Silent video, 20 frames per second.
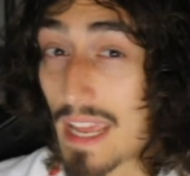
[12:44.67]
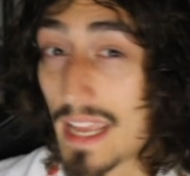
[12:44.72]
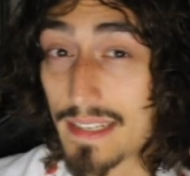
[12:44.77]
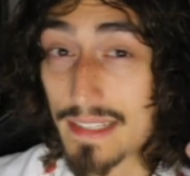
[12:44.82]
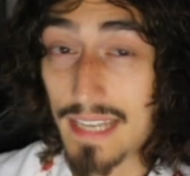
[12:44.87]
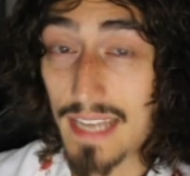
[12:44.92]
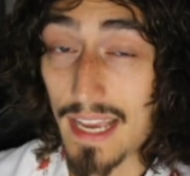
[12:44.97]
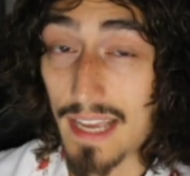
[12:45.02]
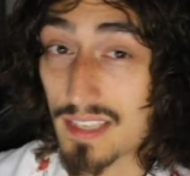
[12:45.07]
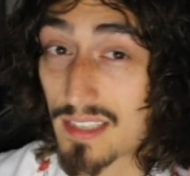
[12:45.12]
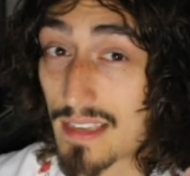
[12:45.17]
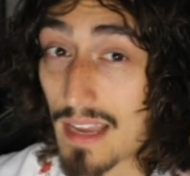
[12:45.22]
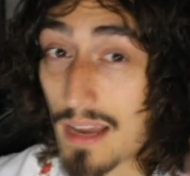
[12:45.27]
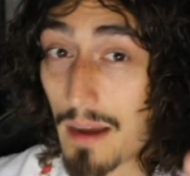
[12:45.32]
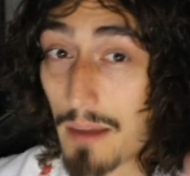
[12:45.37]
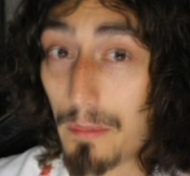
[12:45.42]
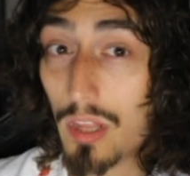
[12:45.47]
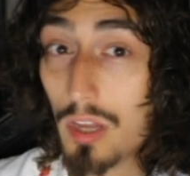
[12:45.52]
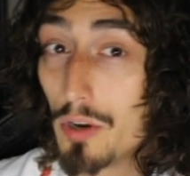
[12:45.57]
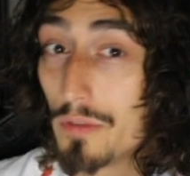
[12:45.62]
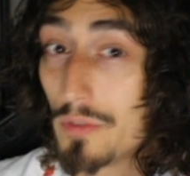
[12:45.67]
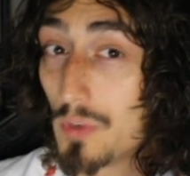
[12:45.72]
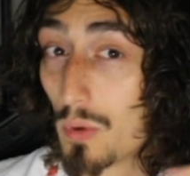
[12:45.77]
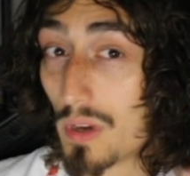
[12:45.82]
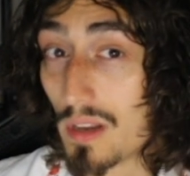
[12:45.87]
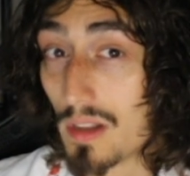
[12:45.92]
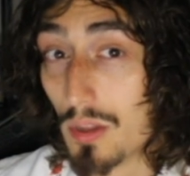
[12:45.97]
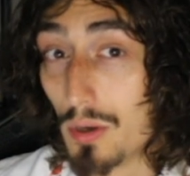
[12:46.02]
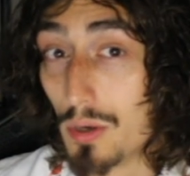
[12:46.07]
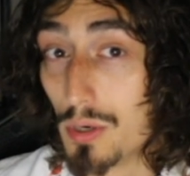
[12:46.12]
and test down below if you
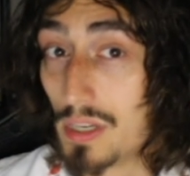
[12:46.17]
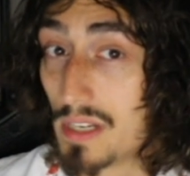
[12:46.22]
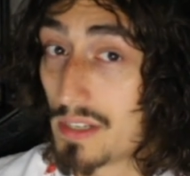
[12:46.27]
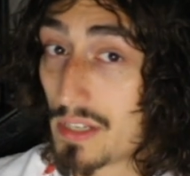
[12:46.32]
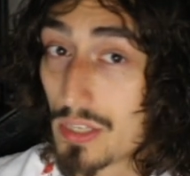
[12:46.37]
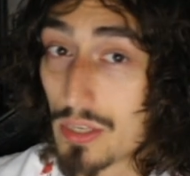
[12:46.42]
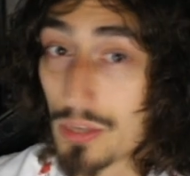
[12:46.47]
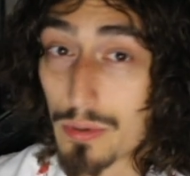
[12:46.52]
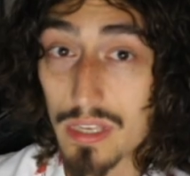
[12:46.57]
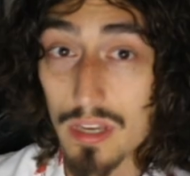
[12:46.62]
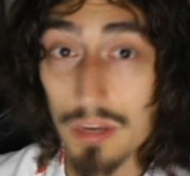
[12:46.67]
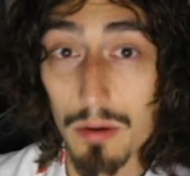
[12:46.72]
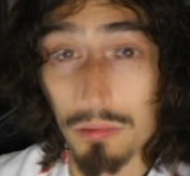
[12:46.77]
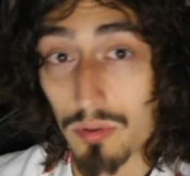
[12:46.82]
want to load it into Yu-Gi-Oh!